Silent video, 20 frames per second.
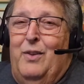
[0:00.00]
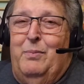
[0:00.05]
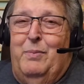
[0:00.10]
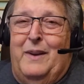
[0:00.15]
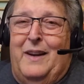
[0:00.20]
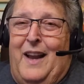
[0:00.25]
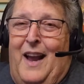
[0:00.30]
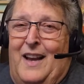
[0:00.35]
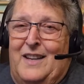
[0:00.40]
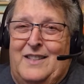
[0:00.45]
the
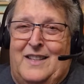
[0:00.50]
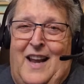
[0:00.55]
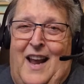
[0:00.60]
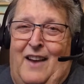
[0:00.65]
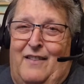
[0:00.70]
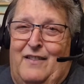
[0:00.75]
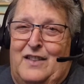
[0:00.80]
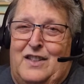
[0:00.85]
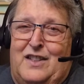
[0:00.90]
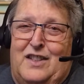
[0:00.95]
big guys
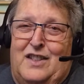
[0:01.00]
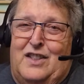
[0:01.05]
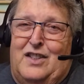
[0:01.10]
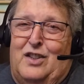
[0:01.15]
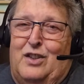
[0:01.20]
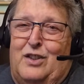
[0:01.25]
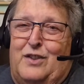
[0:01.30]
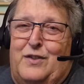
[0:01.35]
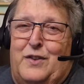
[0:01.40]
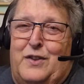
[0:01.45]
have us. Just
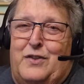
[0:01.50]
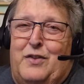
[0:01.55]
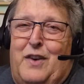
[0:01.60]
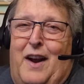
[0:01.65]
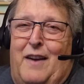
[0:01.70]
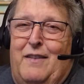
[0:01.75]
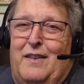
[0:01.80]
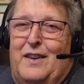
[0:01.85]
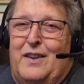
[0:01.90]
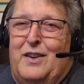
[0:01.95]
search for
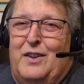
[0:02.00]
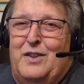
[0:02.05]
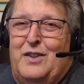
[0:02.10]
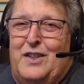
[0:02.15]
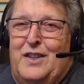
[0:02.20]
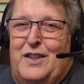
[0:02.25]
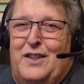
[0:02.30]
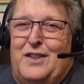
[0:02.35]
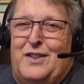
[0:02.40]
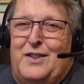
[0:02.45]
Travel and
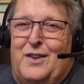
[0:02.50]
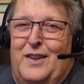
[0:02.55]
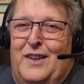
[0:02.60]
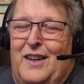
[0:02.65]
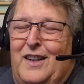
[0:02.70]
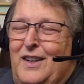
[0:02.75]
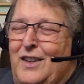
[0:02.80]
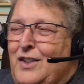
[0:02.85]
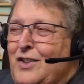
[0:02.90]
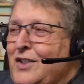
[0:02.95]
Cruise Industry
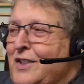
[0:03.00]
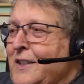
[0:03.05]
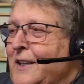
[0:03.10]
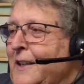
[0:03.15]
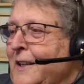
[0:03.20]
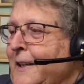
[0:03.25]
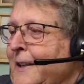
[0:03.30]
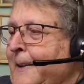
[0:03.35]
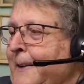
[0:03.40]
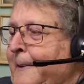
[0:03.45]
News,
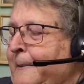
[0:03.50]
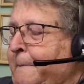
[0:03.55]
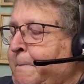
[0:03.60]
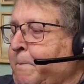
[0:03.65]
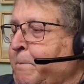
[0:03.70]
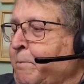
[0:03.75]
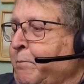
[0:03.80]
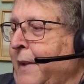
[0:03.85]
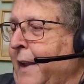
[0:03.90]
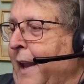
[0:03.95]

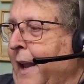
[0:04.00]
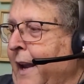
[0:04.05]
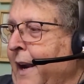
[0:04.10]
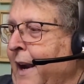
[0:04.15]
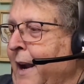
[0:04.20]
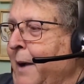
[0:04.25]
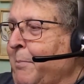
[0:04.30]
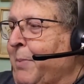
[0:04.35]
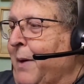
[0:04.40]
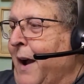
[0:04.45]

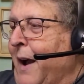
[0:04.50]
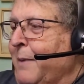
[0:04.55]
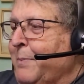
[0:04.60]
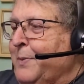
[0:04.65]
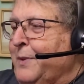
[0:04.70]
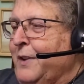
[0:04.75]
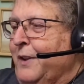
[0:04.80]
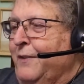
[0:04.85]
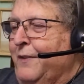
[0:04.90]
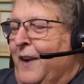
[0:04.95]
and up
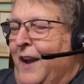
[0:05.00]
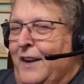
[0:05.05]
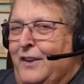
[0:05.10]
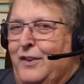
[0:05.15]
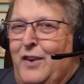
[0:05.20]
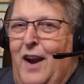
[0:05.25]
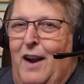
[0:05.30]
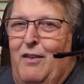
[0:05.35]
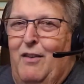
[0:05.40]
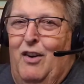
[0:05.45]
pops the
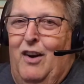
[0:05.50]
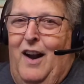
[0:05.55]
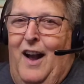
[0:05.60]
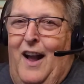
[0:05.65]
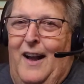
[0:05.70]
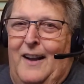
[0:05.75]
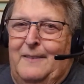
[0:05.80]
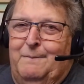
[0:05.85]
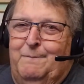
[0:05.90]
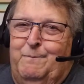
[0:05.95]
Fat Travel
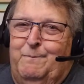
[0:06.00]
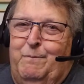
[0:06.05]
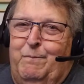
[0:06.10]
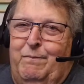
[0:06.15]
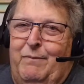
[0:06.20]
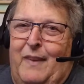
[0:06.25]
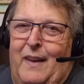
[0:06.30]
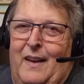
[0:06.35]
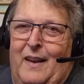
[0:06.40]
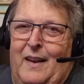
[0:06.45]
Guy.
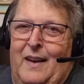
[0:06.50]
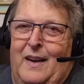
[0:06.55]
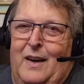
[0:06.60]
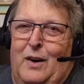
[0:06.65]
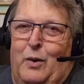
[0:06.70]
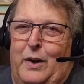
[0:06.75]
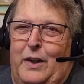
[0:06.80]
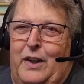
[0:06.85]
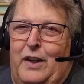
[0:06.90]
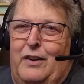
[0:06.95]

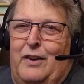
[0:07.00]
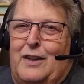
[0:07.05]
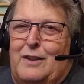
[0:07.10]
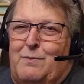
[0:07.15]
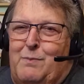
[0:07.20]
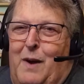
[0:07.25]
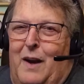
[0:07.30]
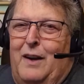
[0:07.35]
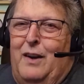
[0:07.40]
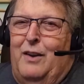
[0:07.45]
We do
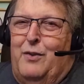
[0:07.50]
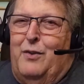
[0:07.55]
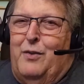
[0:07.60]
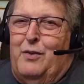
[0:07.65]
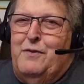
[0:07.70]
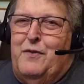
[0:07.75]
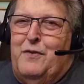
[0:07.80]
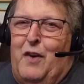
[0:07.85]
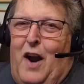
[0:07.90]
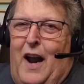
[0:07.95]
this Monday
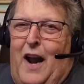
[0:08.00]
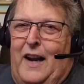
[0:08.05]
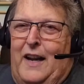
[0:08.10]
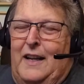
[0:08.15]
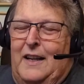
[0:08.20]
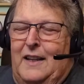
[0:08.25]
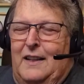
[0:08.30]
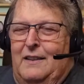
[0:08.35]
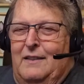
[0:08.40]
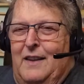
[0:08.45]
through
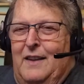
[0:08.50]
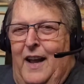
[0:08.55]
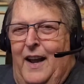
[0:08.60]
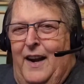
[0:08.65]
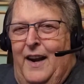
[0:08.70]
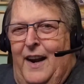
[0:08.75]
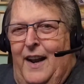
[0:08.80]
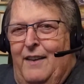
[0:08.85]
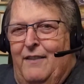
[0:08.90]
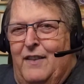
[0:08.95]
Friday
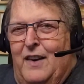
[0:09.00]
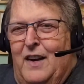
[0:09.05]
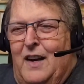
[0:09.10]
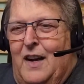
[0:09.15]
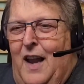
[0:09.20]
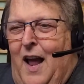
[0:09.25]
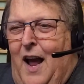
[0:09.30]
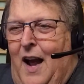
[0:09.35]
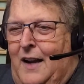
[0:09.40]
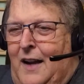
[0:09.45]
at 11
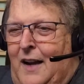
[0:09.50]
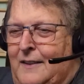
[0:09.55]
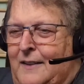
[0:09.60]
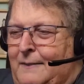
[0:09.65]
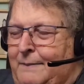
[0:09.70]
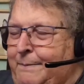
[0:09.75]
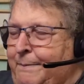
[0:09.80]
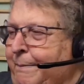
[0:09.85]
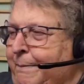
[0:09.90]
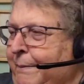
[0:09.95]
o'clock.
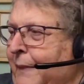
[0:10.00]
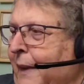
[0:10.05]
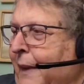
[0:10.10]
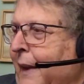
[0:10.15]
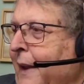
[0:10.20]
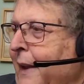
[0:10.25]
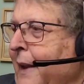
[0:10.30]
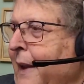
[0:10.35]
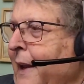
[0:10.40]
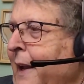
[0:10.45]

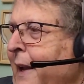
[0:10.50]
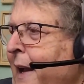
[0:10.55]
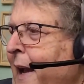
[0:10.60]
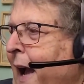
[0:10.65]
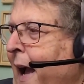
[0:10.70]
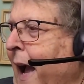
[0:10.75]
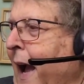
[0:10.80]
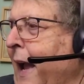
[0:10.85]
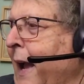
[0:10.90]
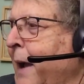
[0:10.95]

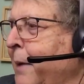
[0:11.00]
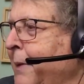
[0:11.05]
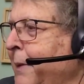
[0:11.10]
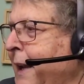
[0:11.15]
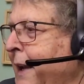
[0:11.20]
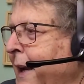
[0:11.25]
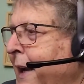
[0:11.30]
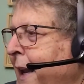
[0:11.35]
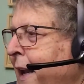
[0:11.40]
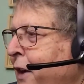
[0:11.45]
I
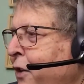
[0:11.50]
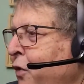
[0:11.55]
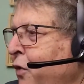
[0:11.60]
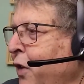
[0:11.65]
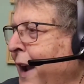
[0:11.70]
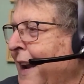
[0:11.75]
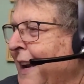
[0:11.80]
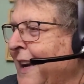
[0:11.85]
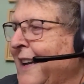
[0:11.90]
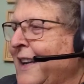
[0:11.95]
am getting
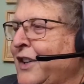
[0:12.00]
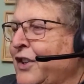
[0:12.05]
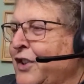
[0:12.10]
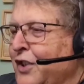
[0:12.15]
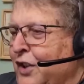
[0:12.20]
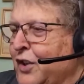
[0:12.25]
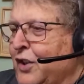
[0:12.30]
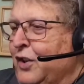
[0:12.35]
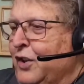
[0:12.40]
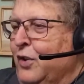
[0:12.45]
ready
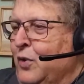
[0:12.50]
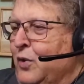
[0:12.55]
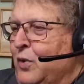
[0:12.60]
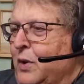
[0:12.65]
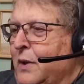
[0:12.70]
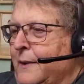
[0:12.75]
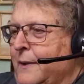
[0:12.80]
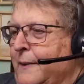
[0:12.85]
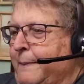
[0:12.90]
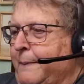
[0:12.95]

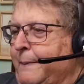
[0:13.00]
to,